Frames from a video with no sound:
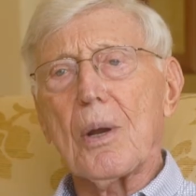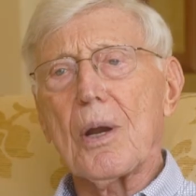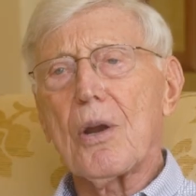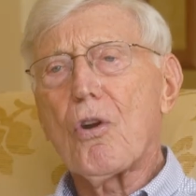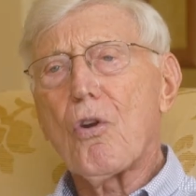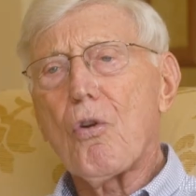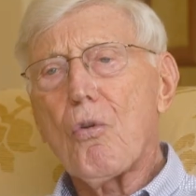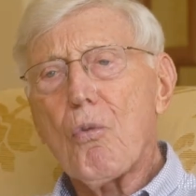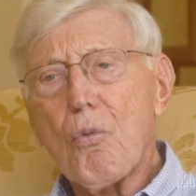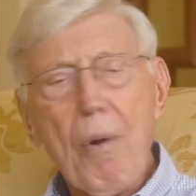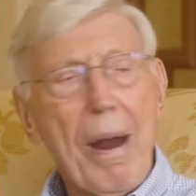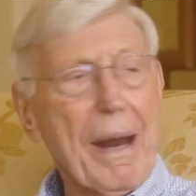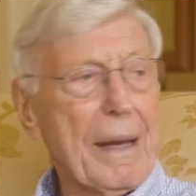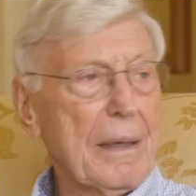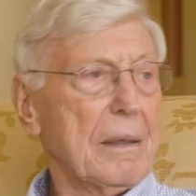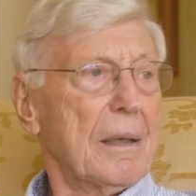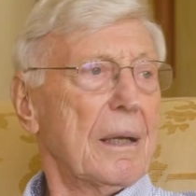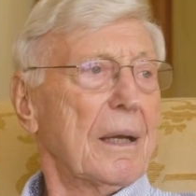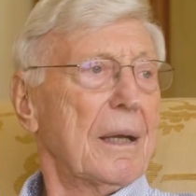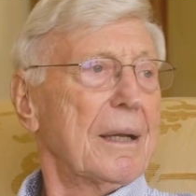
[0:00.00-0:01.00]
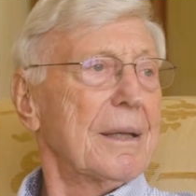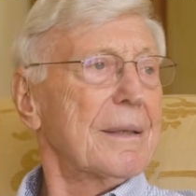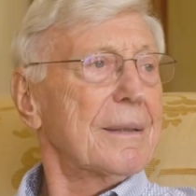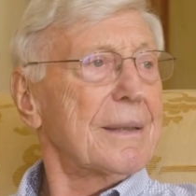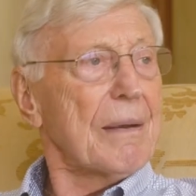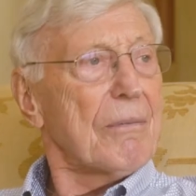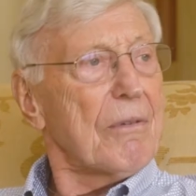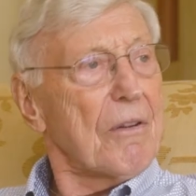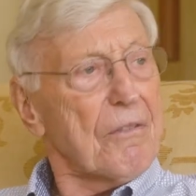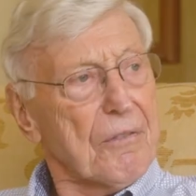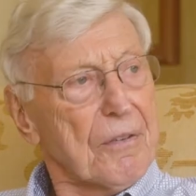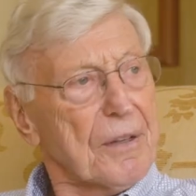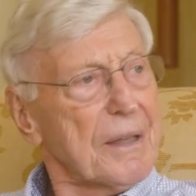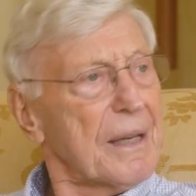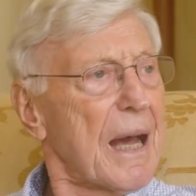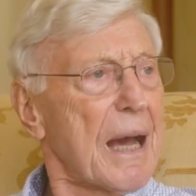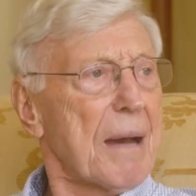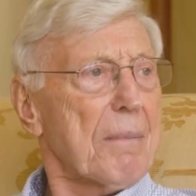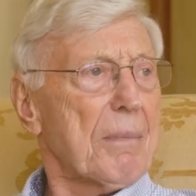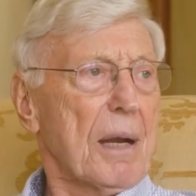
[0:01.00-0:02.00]
were great. They were
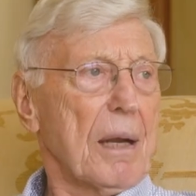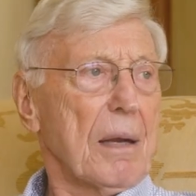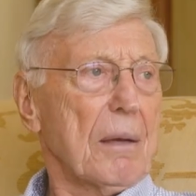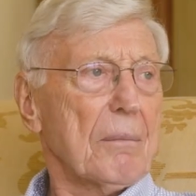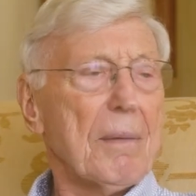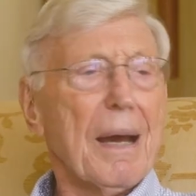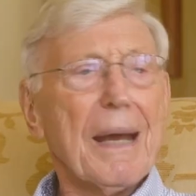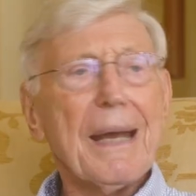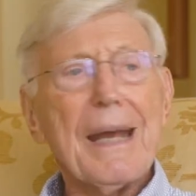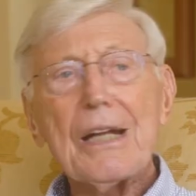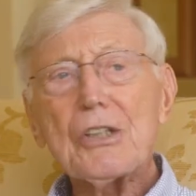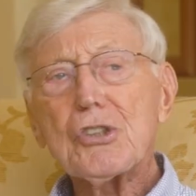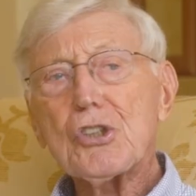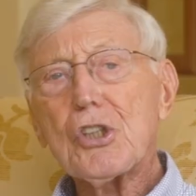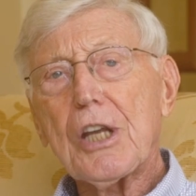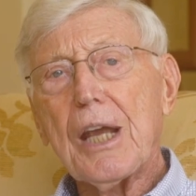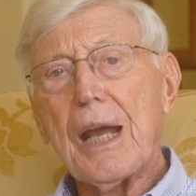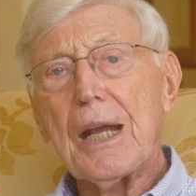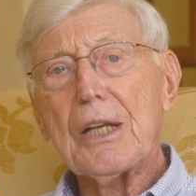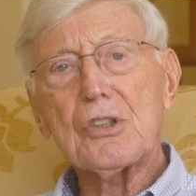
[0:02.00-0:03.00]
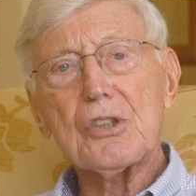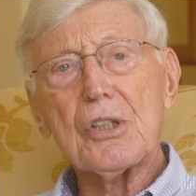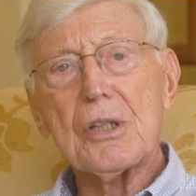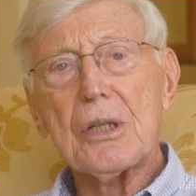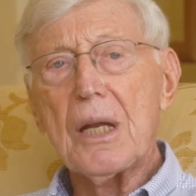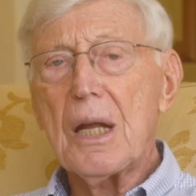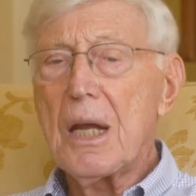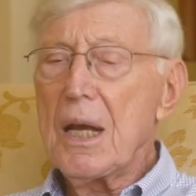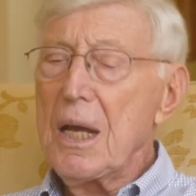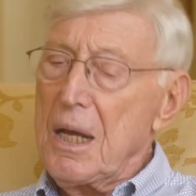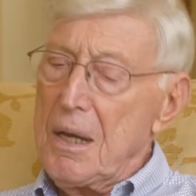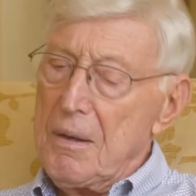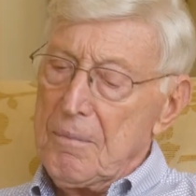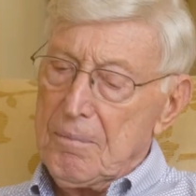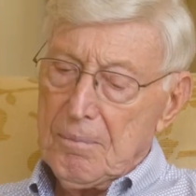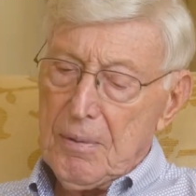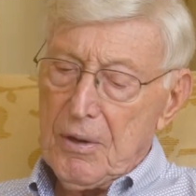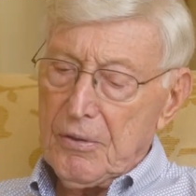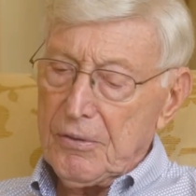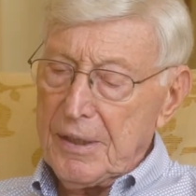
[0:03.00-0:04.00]
phenomenal. My education,
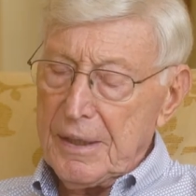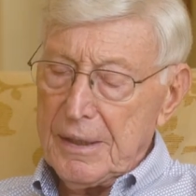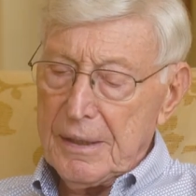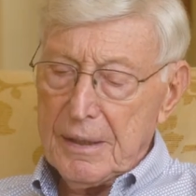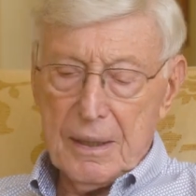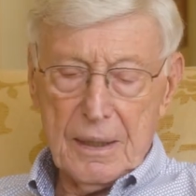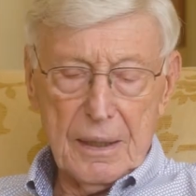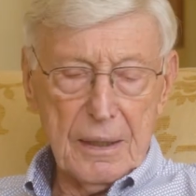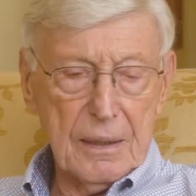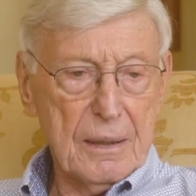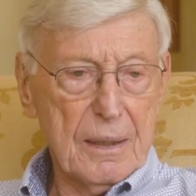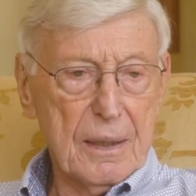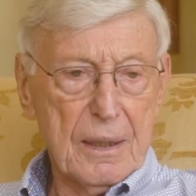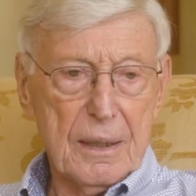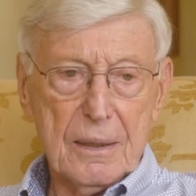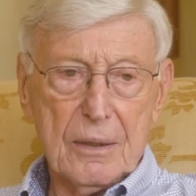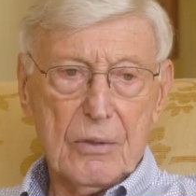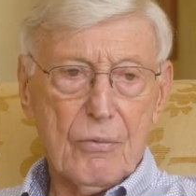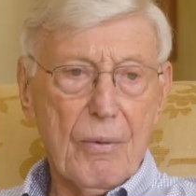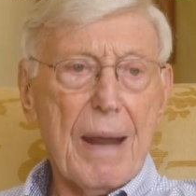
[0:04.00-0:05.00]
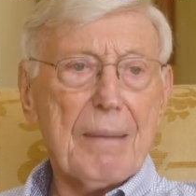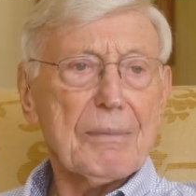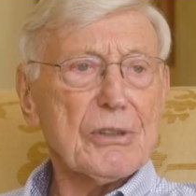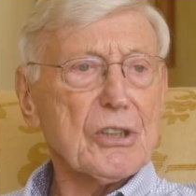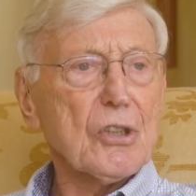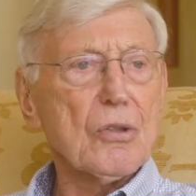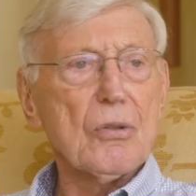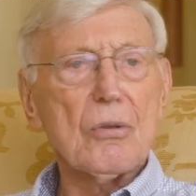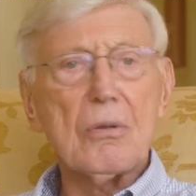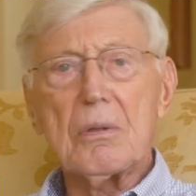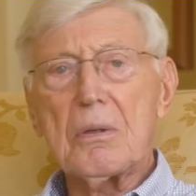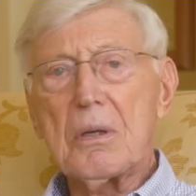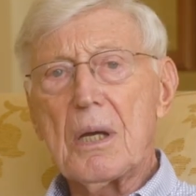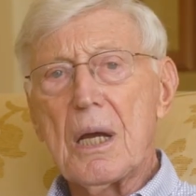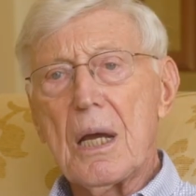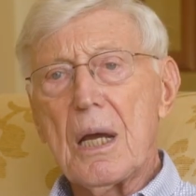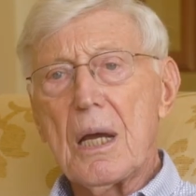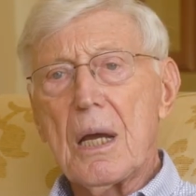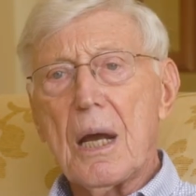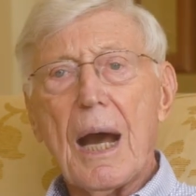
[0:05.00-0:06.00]
both in grammar school,
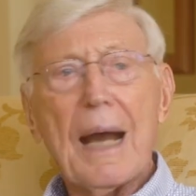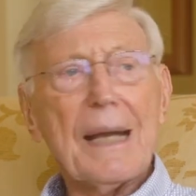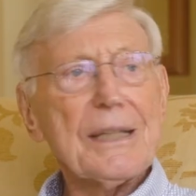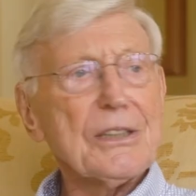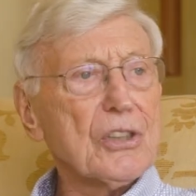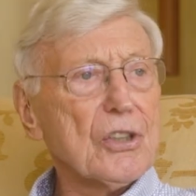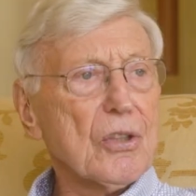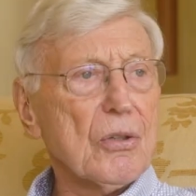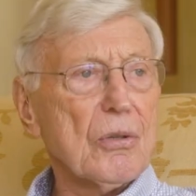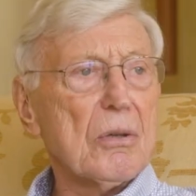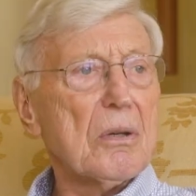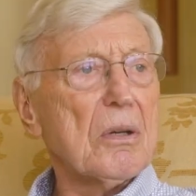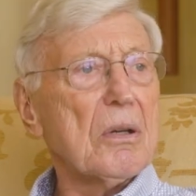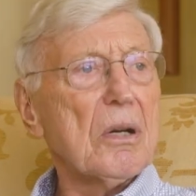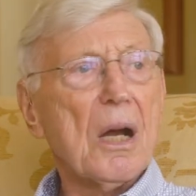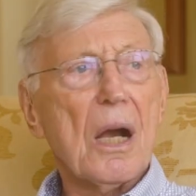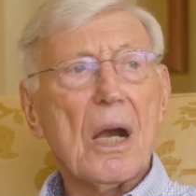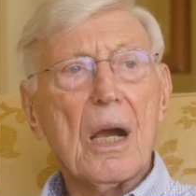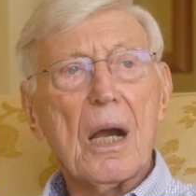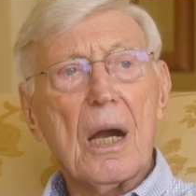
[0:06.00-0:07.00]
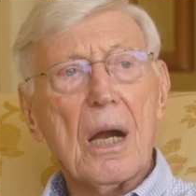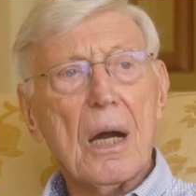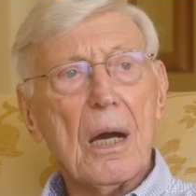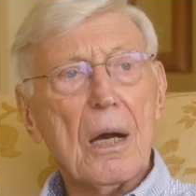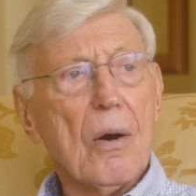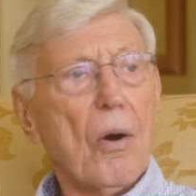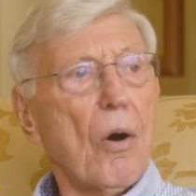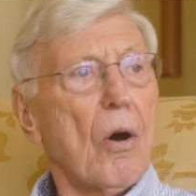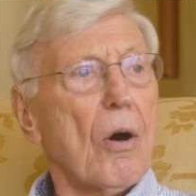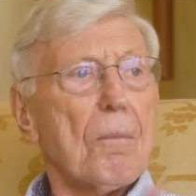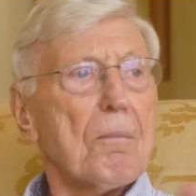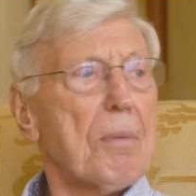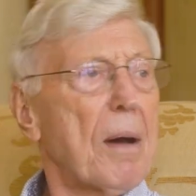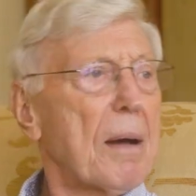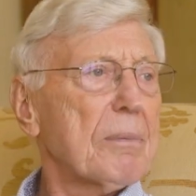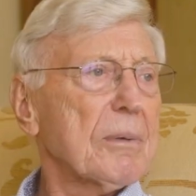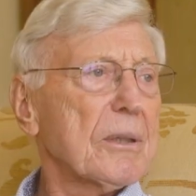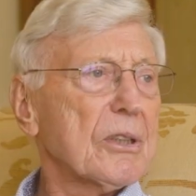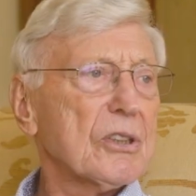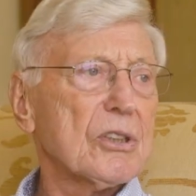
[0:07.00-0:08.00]
high school, all
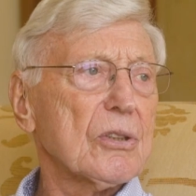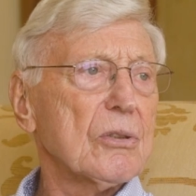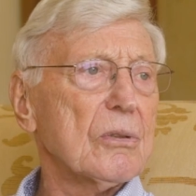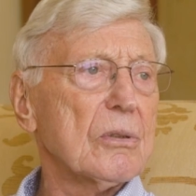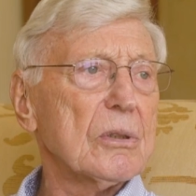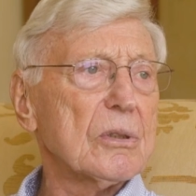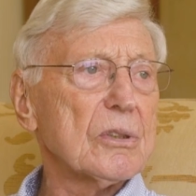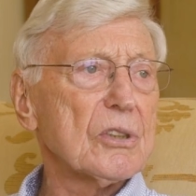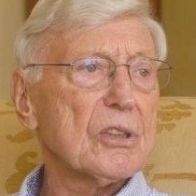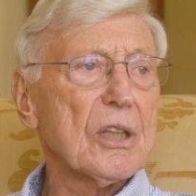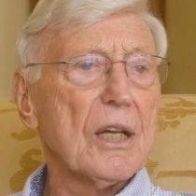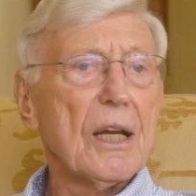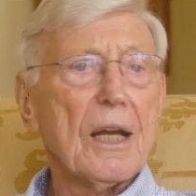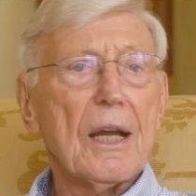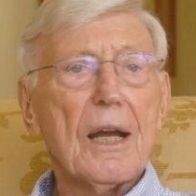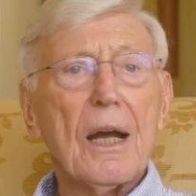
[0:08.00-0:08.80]
public schools,